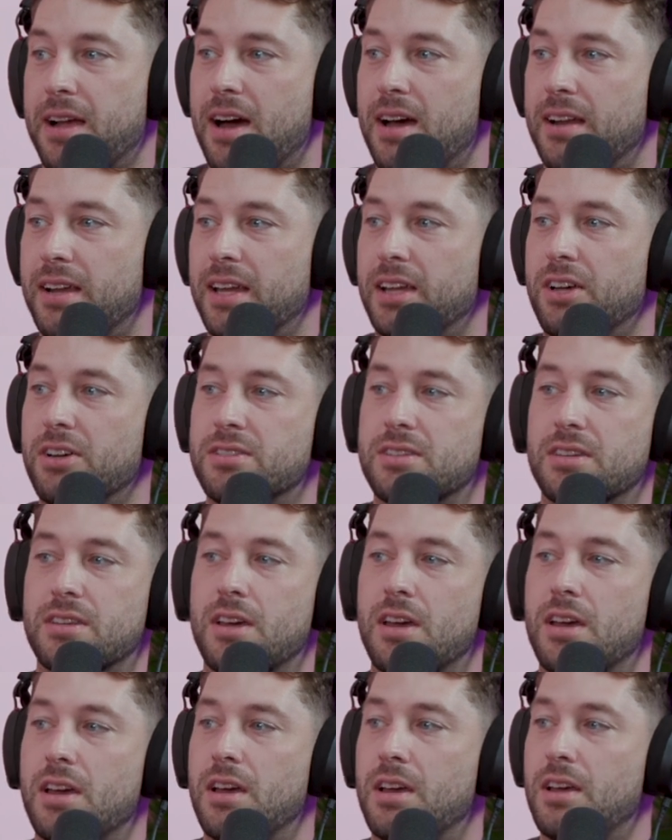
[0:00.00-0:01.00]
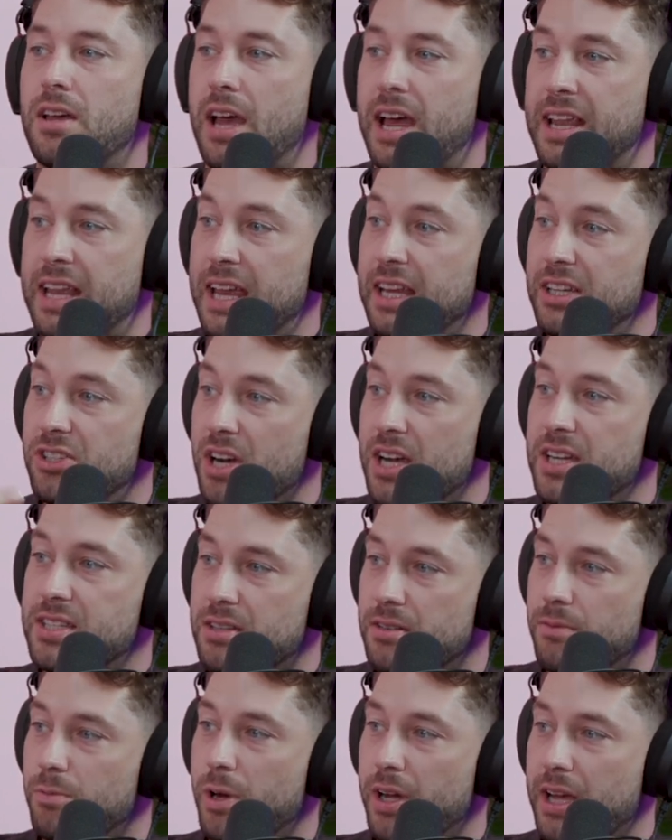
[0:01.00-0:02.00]
a card and he goes, and he tries
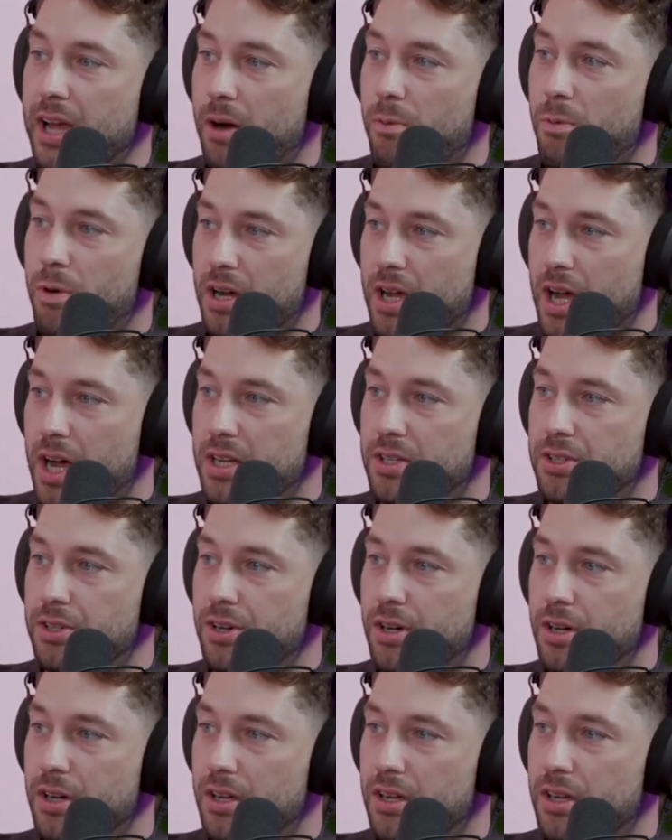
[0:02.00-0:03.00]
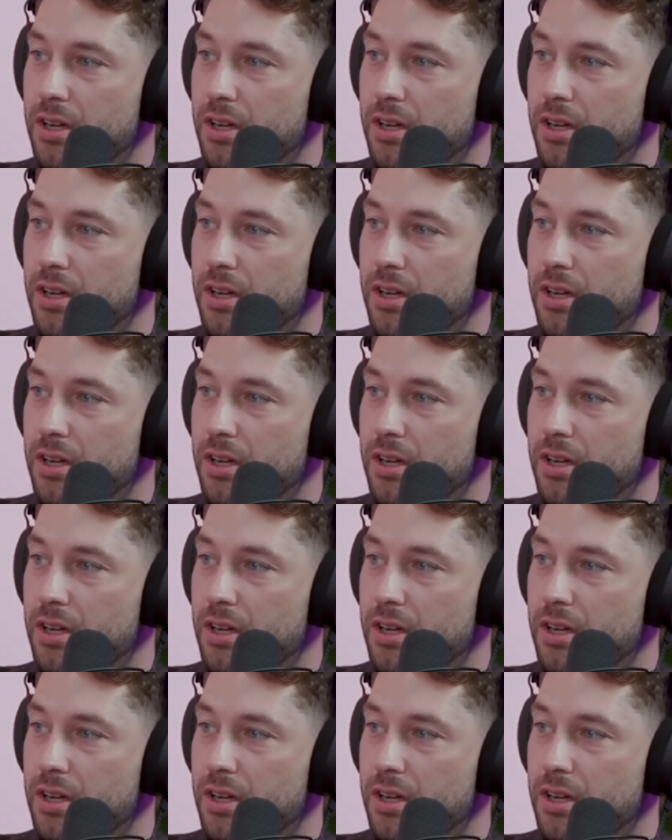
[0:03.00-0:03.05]
to work out what card you got.